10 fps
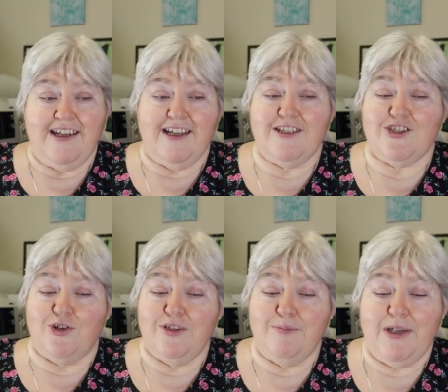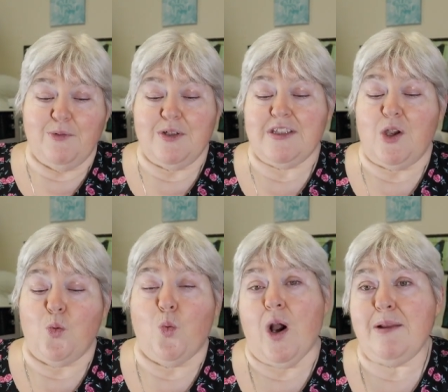and told him it was a
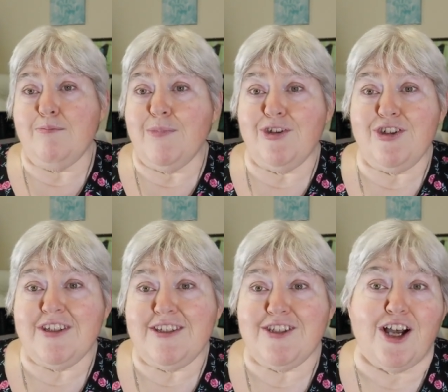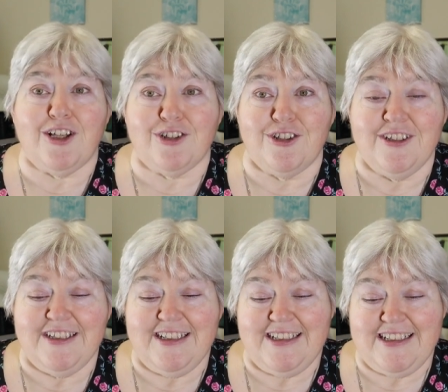$1 million
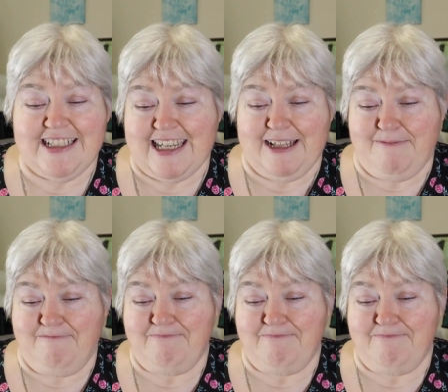ticket.